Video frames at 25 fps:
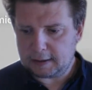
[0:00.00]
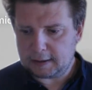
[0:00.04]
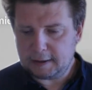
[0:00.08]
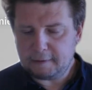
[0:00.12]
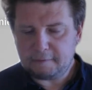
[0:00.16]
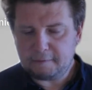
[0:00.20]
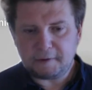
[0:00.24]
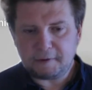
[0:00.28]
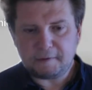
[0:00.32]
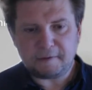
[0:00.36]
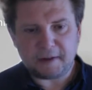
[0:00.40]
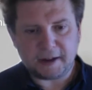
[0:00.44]

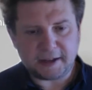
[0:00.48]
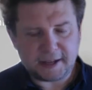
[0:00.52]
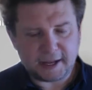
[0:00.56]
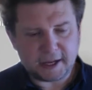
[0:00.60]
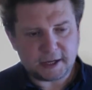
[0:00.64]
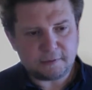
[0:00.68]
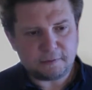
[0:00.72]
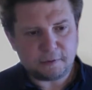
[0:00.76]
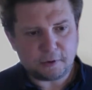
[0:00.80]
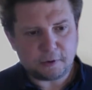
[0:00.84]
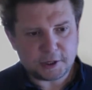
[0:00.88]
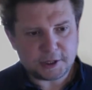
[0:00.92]
If we
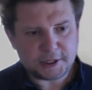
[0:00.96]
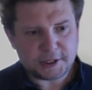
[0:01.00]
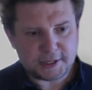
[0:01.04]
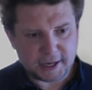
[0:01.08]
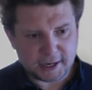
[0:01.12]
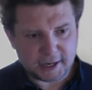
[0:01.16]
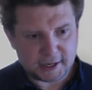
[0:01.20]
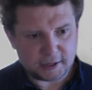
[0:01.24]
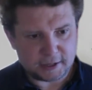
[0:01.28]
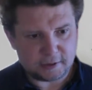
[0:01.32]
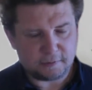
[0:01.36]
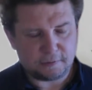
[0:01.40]
forget for a
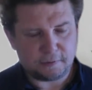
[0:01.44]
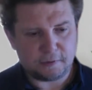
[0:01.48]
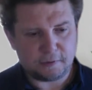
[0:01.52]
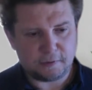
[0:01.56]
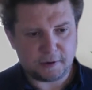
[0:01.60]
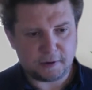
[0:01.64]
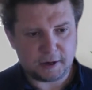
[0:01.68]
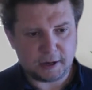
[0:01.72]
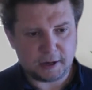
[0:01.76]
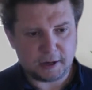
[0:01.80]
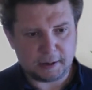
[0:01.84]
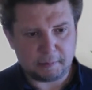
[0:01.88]
second
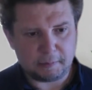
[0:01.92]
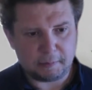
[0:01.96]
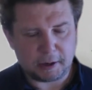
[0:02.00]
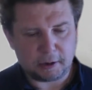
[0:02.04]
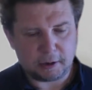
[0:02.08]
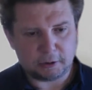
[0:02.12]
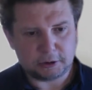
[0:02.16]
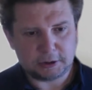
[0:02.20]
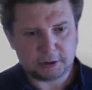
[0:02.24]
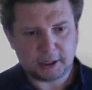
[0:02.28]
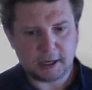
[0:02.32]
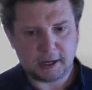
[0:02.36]

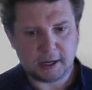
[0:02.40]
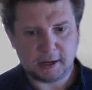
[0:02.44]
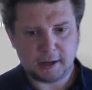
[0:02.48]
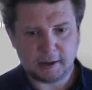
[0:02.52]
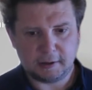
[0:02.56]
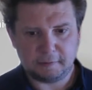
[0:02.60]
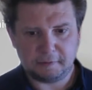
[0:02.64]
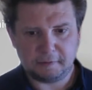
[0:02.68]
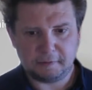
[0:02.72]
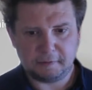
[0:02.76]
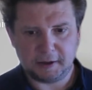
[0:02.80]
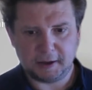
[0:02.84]
about
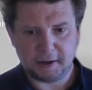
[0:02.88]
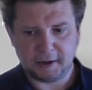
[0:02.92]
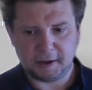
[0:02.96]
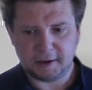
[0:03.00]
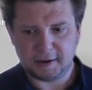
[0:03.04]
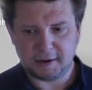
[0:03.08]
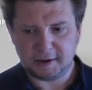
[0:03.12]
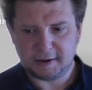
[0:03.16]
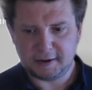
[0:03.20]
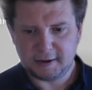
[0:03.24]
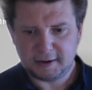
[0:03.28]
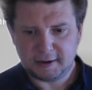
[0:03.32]

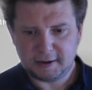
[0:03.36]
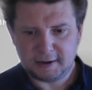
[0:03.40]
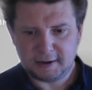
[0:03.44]
the